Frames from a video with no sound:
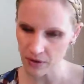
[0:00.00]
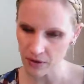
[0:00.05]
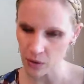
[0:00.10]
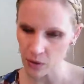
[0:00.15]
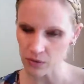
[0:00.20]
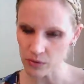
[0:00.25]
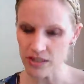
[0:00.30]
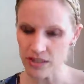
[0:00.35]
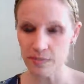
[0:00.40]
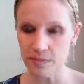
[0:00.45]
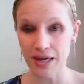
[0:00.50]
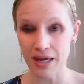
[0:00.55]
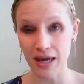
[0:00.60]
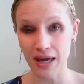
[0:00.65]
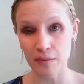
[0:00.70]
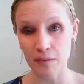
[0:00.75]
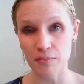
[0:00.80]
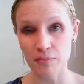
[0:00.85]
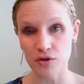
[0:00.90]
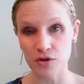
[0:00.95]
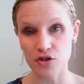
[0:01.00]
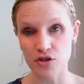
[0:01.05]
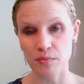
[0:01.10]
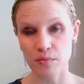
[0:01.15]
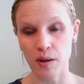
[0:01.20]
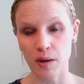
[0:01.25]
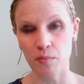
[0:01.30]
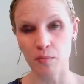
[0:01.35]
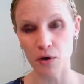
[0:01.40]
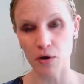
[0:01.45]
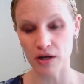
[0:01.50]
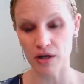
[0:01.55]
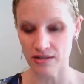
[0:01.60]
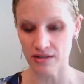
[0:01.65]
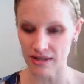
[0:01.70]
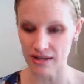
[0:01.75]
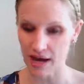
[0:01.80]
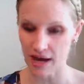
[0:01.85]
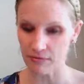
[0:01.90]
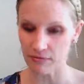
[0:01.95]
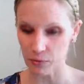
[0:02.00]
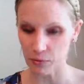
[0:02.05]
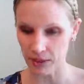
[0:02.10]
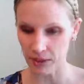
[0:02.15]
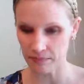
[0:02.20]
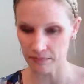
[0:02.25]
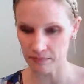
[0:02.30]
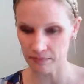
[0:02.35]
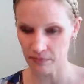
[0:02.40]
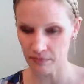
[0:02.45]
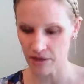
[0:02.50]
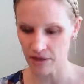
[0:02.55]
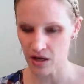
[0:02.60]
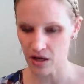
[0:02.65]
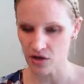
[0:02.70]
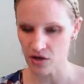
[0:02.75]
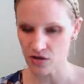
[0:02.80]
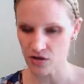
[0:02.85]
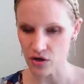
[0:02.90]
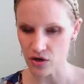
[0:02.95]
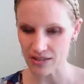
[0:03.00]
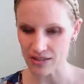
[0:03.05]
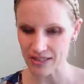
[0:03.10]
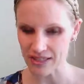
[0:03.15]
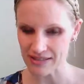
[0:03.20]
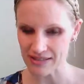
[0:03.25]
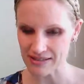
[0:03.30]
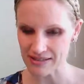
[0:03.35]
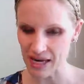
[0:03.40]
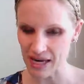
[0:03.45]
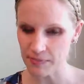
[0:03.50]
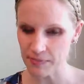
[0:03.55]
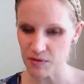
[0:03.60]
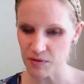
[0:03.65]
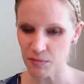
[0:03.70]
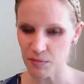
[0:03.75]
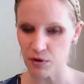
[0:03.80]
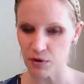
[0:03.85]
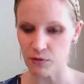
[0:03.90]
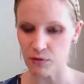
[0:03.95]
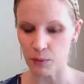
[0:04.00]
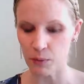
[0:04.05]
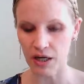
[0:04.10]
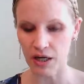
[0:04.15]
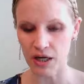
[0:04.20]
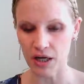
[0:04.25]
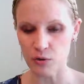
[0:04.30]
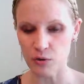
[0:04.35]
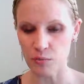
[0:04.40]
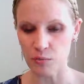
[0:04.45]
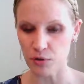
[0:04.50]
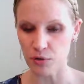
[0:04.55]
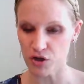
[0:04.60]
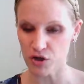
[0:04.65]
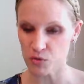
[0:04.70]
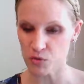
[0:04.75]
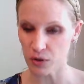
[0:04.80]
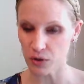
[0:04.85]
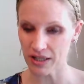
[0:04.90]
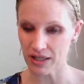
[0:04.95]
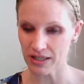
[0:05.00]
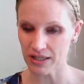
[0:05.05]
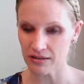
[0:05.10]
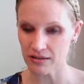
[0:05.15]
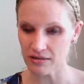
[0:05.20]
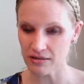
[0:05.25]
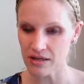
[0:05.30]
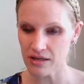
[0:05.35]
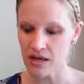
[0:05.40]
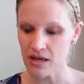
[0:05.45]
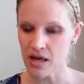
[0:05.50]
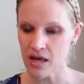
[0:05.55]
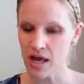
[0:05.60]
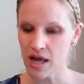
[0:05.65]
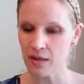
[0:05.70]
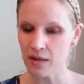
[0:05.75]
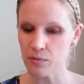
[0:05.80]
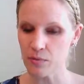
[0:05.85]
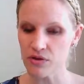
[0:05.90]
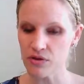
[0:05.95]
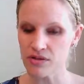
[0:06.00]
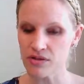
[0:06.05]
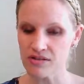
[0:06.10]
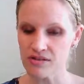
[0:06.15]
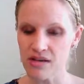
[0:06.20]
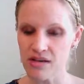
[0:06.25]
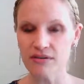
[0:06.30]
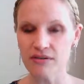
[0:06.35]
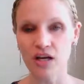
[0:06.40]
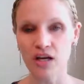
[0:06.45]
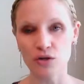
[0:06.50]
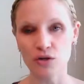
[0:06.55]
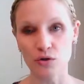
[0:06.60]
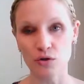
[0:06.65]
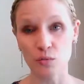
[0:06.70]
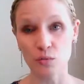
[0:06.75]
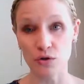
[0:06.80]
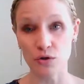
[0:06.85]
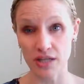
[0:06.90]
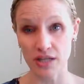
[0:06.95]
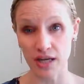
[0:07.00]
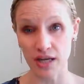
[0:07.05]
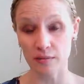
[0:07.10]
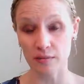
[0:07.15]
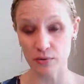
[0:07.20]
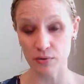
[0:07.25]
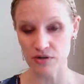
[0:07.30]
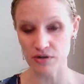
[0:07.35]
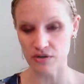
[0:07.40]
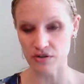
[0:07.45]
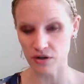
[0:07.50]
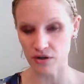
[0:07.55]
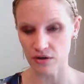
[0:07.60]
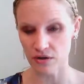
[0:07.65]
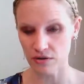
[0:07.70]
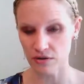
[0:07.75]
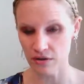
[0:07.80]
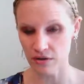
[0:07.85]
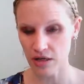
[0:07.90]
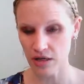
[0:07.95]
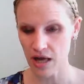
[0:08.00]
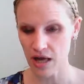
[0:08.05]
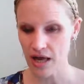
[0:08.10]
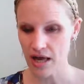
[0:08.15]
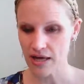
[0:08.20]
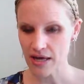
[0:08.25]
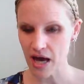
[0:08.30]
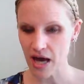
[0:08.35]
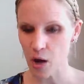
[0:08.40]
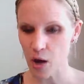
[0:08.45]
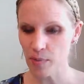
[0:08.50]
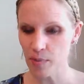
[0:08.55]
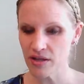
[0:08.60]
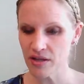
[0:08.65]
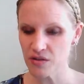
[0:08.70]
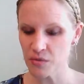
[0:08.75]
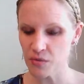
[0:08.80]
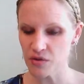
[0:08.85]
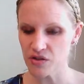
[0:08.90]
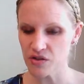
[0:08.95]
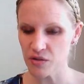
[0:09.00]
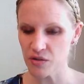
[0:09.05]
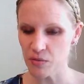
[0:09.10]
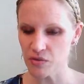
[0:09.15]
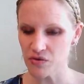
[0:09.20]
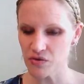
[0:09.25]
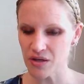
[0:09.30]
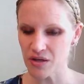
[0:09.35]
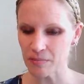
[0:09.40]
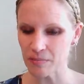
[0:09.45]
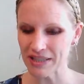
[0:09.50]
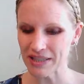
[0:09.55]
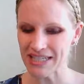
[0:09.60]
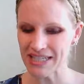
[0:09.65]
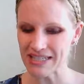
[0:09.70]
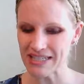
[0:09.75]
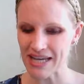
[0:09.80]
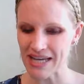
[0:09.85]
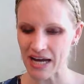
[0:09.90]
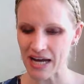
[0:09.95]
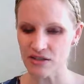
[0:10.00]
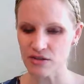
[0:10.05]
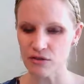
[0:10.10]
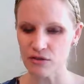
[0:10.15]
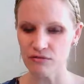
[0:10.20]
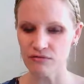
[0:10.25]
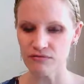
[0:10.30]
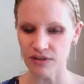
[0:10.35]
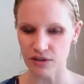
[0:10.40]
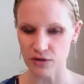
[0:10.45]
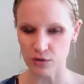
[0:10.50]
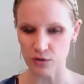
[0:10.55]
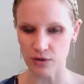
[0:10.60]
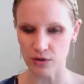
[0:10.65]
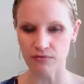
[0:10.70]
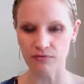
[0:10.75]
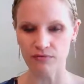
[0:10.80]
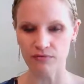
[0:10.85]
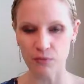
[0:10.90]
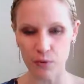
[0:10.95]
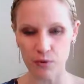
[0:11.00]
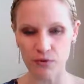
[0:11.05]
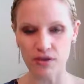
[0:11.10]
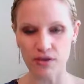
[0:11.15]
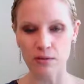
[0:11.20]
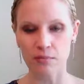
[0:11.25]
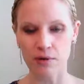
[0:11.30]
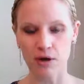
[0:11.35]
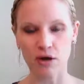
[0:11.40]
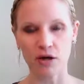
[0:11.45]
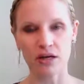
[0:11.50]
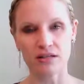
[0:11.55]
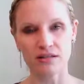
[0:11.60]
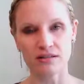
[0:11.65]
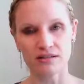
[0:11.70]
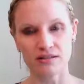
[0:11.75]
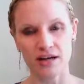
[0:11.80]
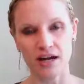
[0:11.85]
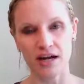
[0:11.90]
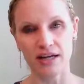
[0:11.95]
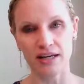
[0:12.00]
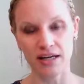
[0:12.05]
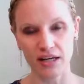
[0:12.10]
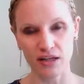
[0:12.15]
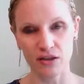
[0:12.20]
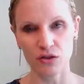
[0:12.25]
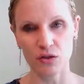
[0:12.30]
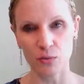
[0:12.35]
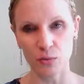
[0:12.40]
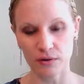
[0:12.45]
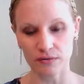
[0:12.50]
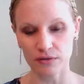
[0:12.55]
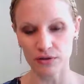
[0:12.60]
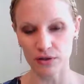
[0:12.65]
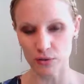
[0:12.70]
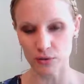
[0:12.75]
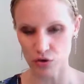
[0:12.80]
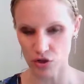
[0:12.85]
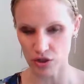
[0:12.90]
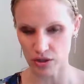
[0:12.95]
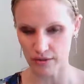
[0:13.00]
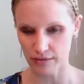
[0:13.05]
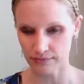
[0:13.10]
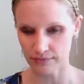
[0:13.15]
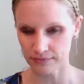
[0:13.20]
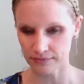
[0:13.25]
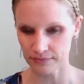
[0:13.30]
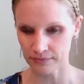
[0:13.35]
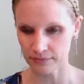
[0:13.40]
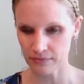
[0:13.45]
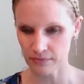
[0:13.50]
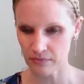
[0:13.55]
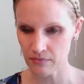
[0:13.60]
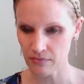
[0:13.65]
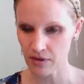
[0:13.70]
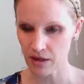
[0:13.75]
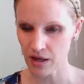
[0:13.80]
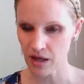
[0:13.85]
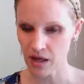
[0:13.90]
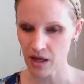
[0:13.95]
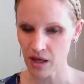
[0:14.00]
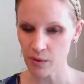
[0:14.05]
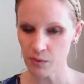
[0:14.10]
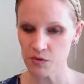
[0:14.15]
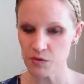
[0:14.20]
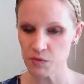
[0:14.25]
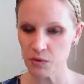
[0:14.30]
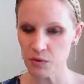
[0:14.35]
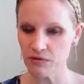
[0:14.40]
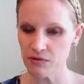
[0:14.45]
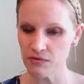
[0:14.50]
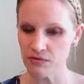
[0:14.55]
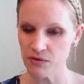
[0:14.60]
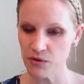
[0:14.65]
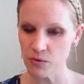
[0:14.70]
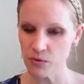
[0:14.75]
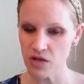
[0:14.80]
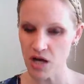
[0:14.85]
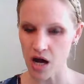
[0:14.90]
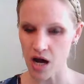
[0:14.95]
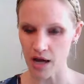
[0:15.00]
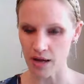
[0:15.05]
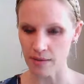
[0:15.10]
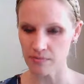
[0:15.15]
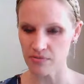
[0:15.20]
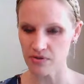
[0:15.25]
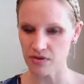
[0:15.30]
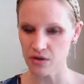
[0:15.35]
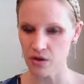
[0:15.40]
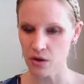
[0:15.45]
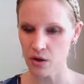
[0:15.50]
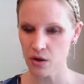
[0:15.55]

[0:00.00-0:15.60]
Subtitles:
only to be ambushed by Morgan's cavalry. Tarleton escaped, but over 100 British were killed, and more than 700 were taken prisoner. Cowpens was the most complete tactical victory for the American side in the Revolution. It was one of the few times